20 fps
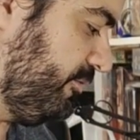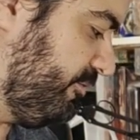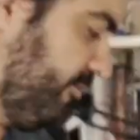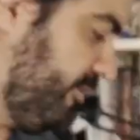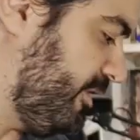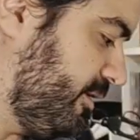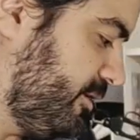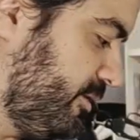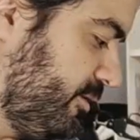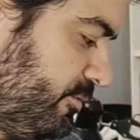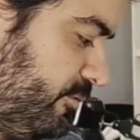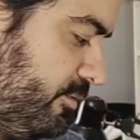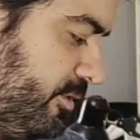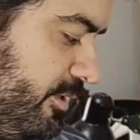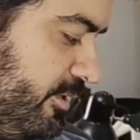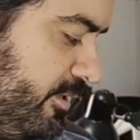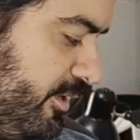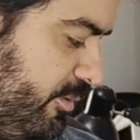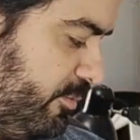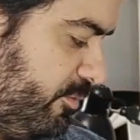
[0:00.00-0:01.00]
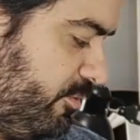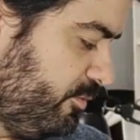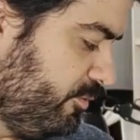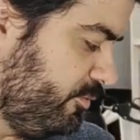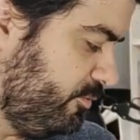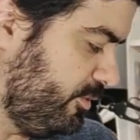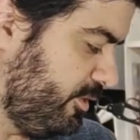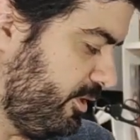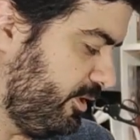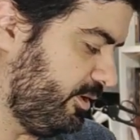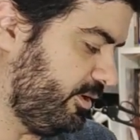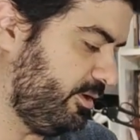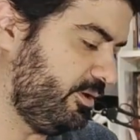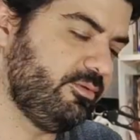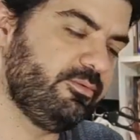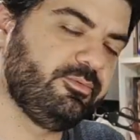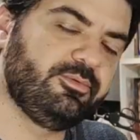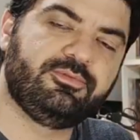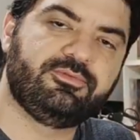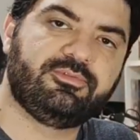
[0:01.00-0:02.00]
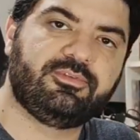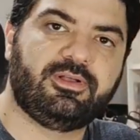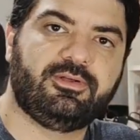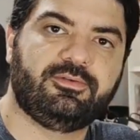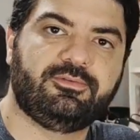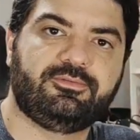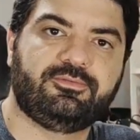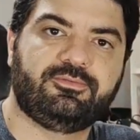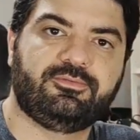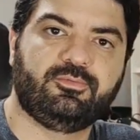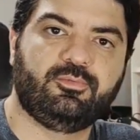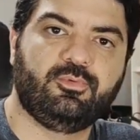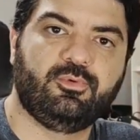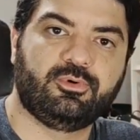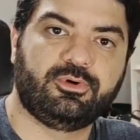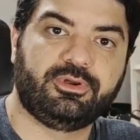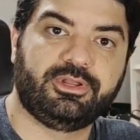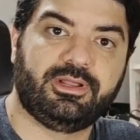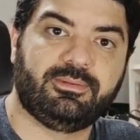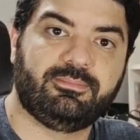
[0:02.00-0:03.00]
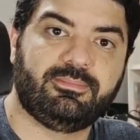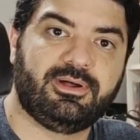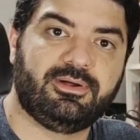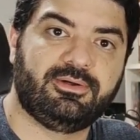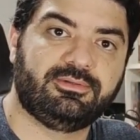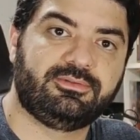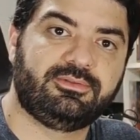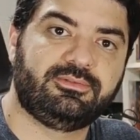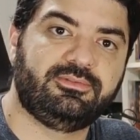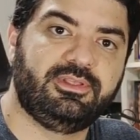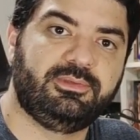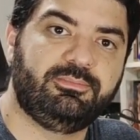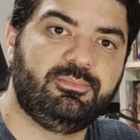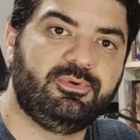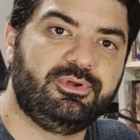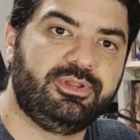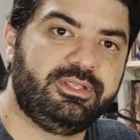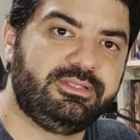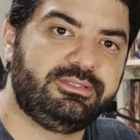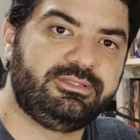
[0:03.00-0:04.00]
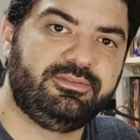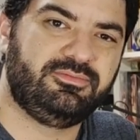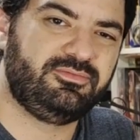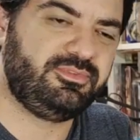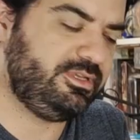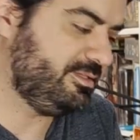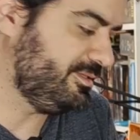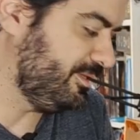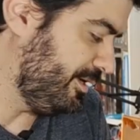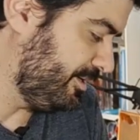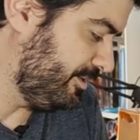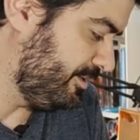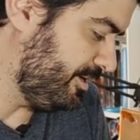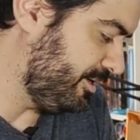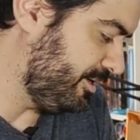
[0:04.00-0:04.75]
vat on a table without worry about debris and things like